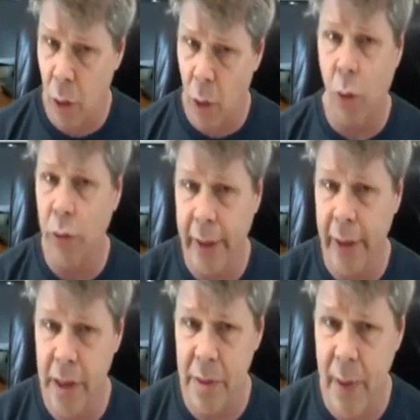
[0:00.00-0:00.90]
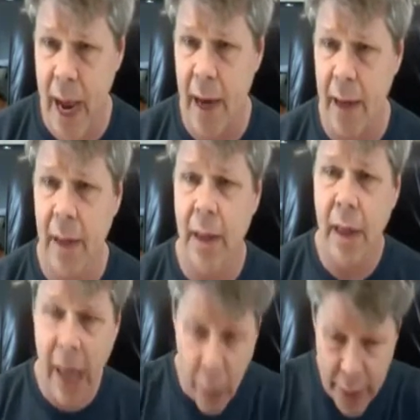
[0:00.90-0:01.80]
holding us back.
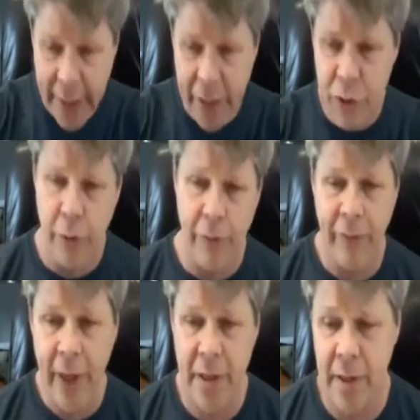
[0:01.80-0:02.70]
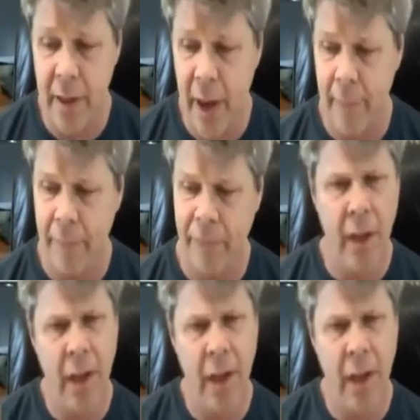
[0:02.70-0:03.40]
And we need to fix them.